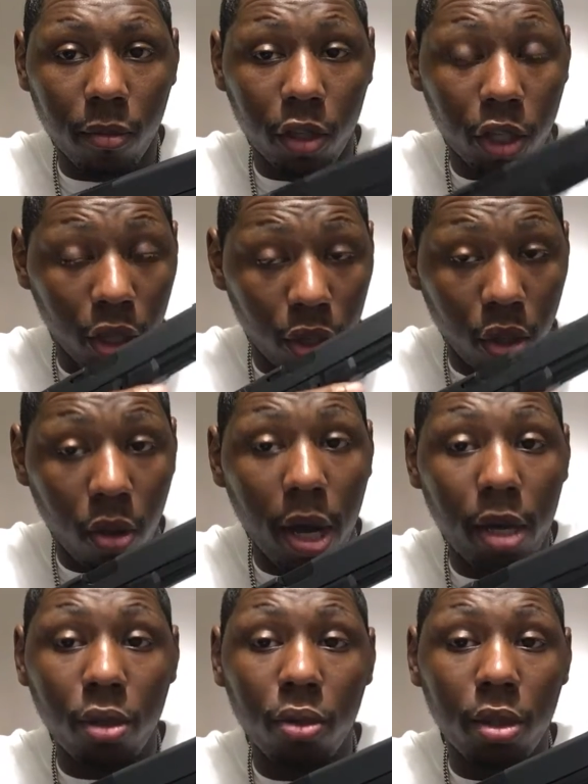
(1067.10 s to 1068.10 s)
She know
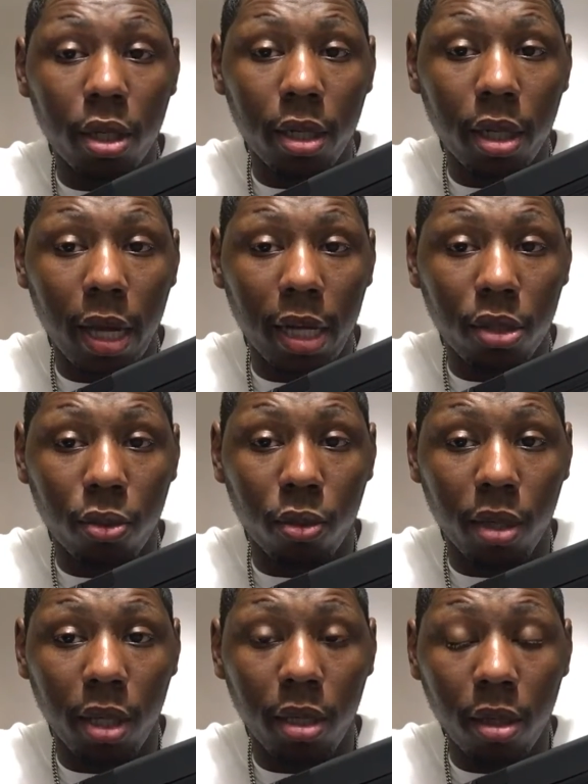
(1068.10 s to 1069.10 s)
how to use a Glock
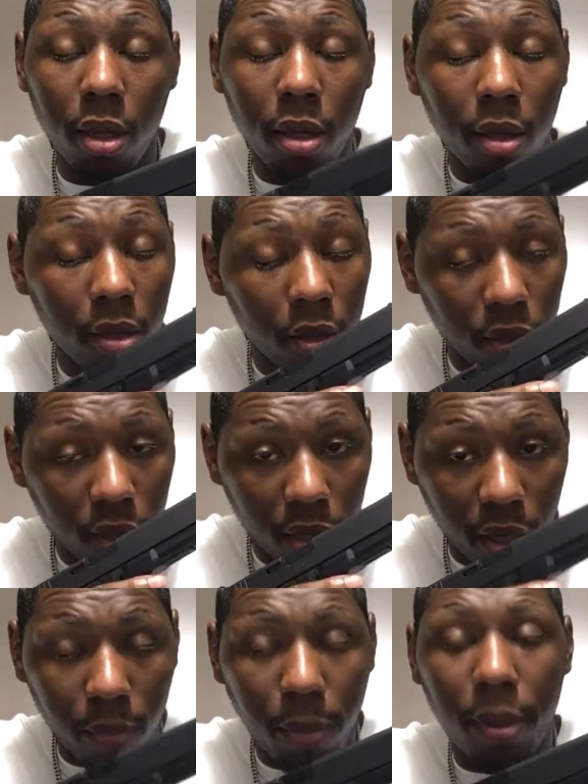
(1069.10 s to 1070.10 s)
20.
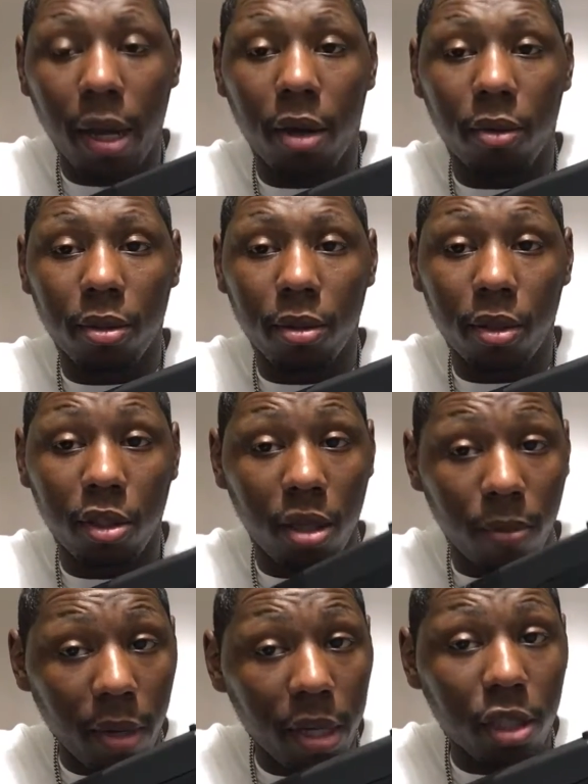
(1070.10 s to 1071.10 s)
Come in my house.
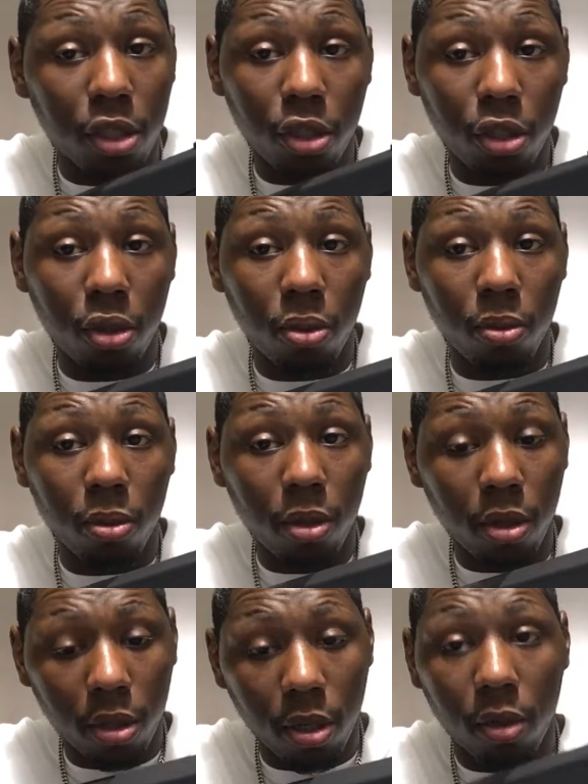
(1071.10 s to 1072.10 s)
She might just shoot
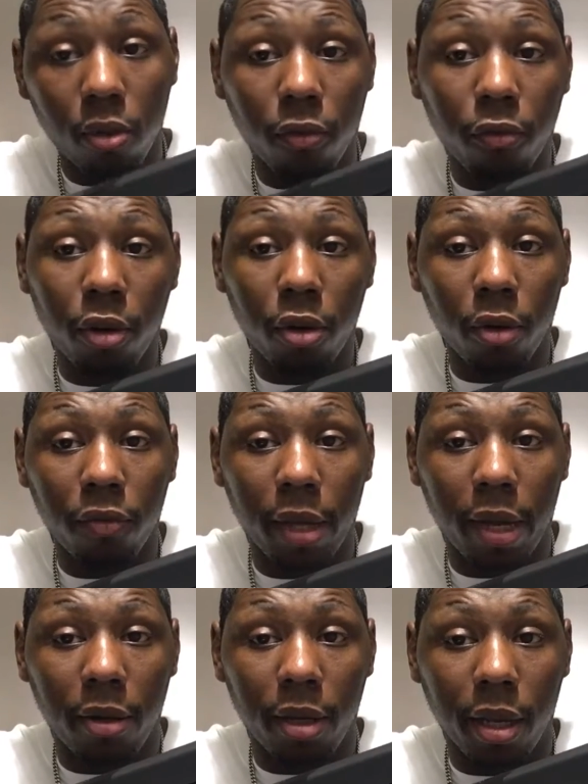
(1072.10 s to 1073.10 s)
your little friend off
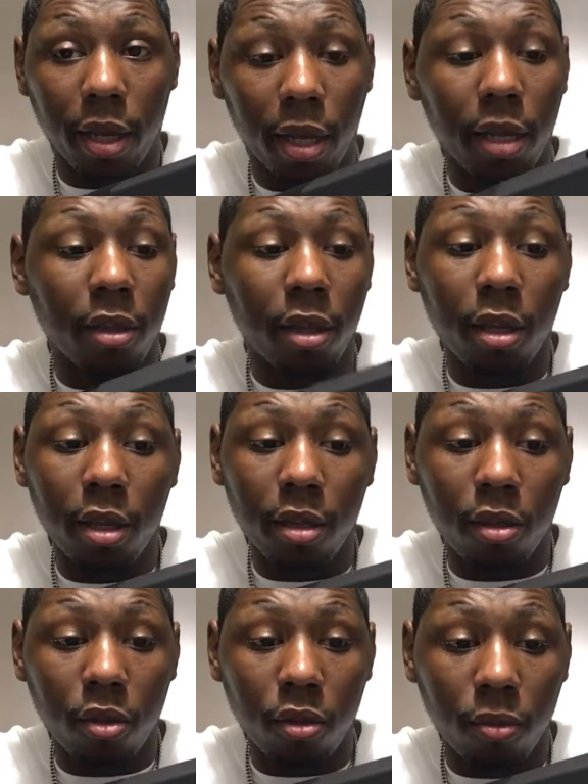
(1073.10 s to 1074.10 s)
down there and
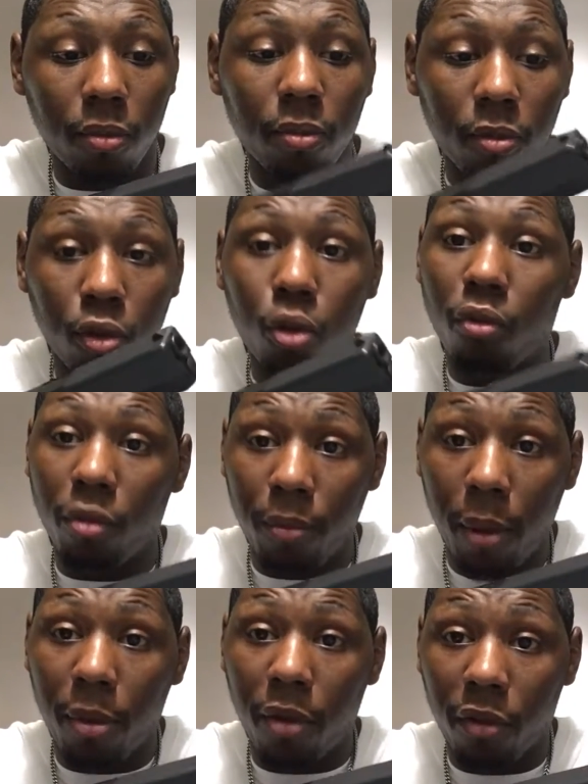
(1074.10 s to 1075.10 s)
you'll
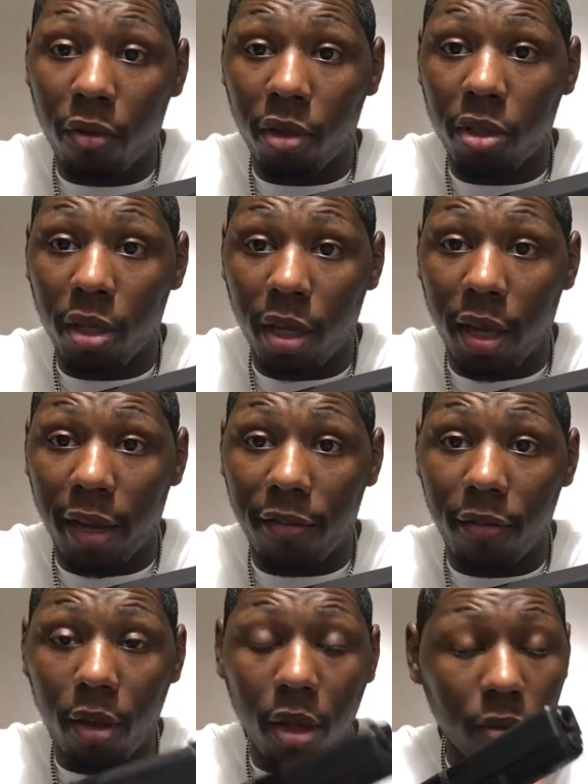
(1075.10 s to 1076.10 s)
remember her for the rest of your
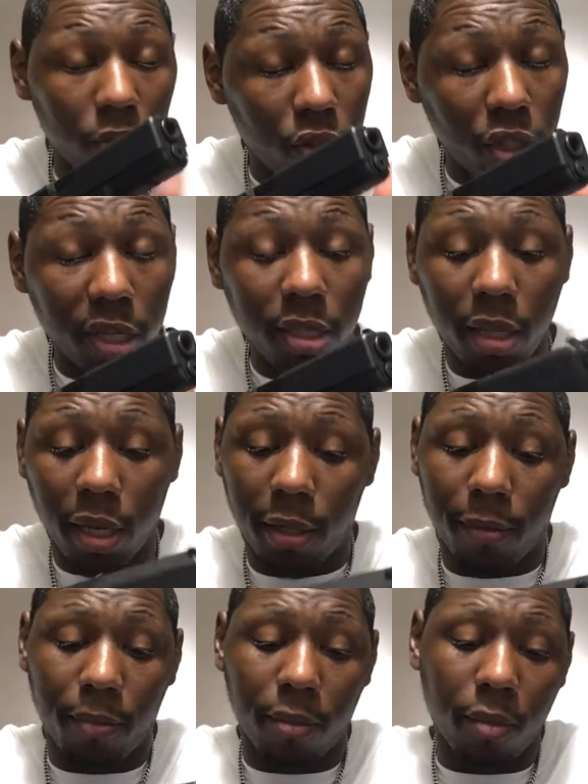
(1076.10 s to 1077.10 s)
life. Just saying.
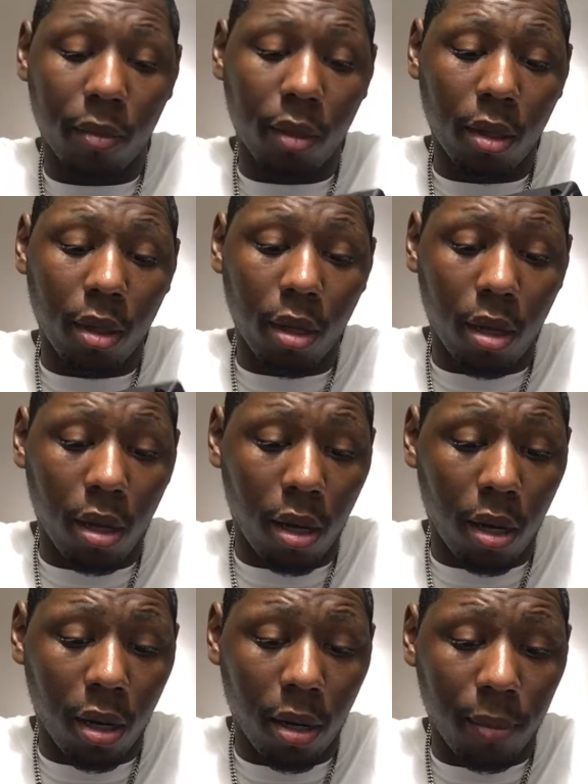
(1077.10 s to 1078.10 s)

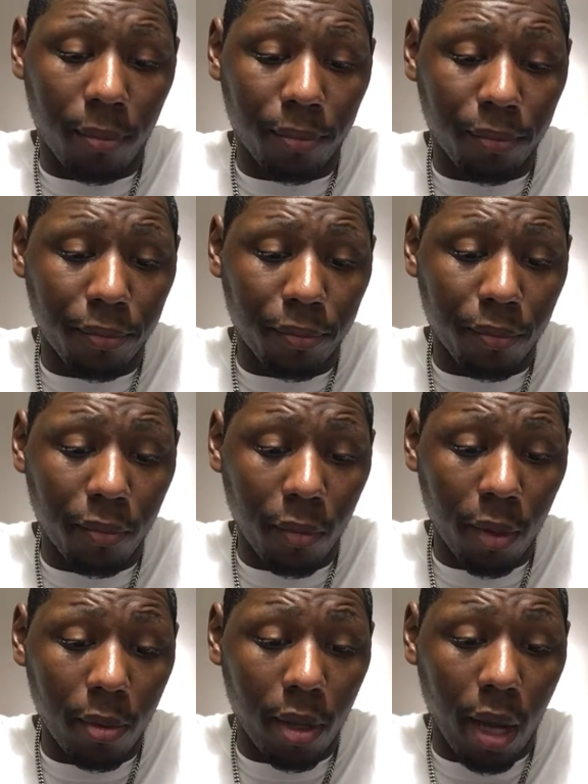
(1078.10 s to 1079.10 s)

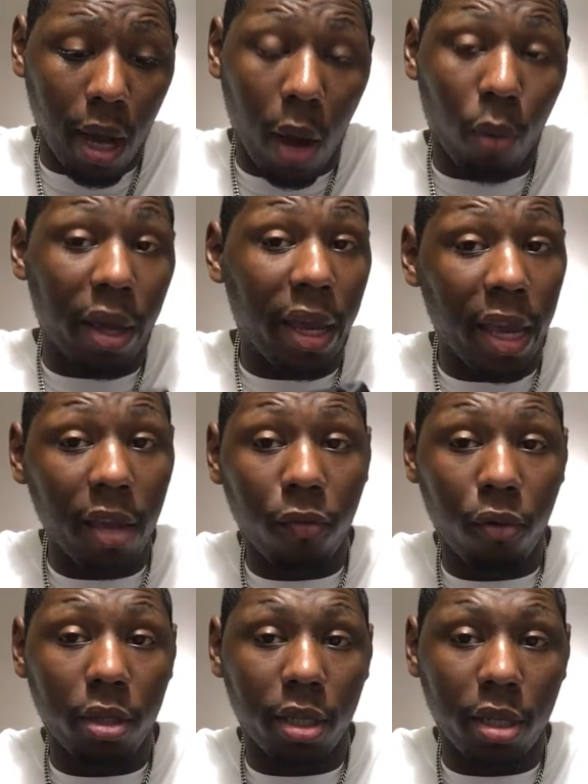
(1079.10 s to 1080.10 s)
I would hate
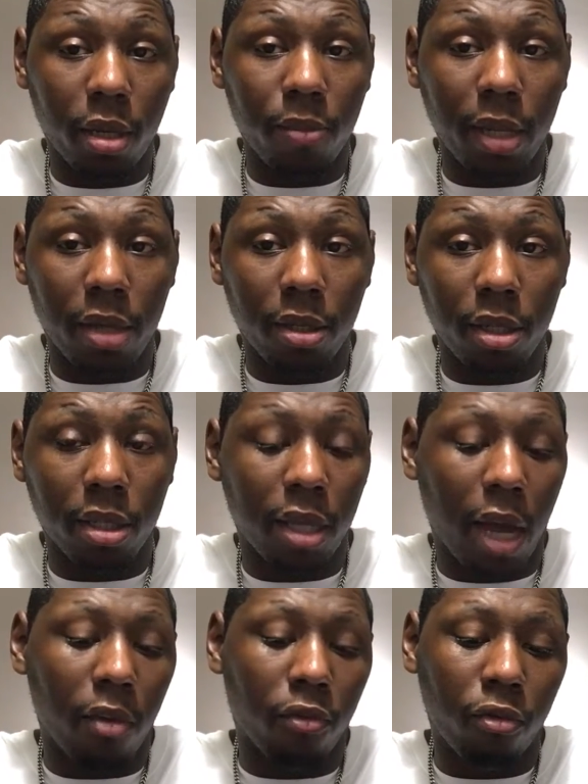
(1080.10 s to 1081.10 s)
for it to come down to this,
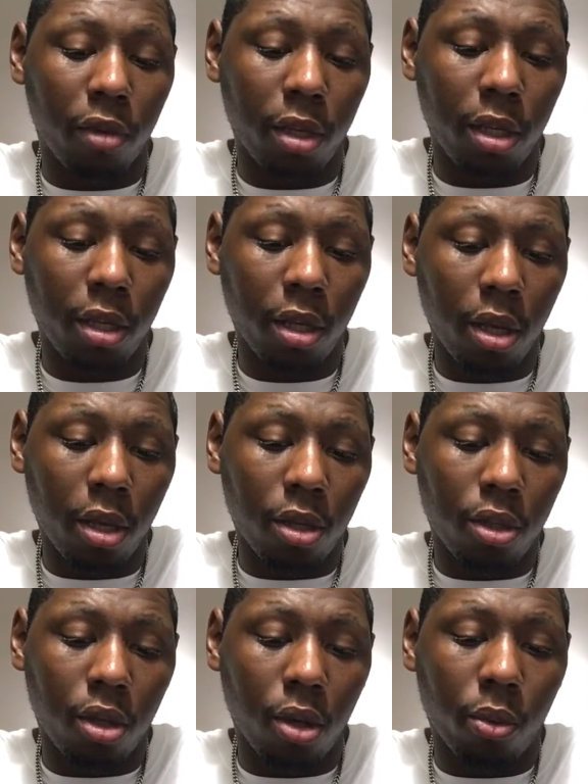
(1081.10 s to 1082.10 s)
because I really
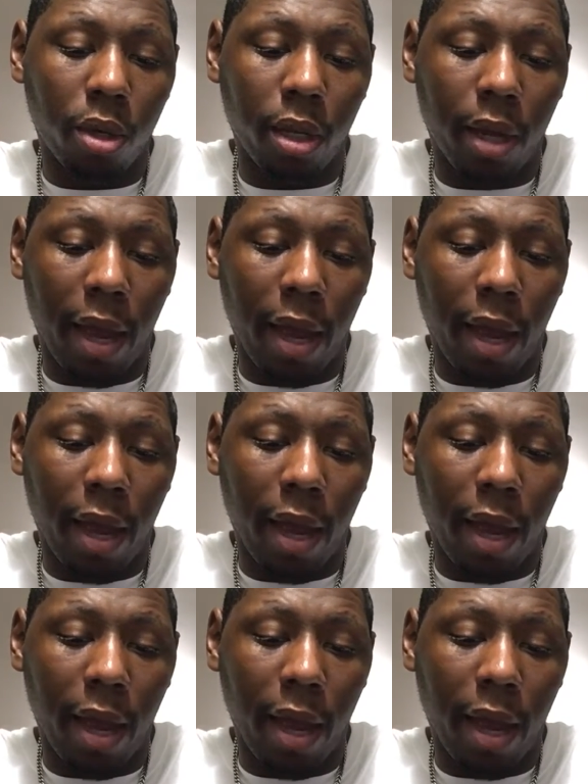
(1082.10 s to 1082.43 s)
don't want to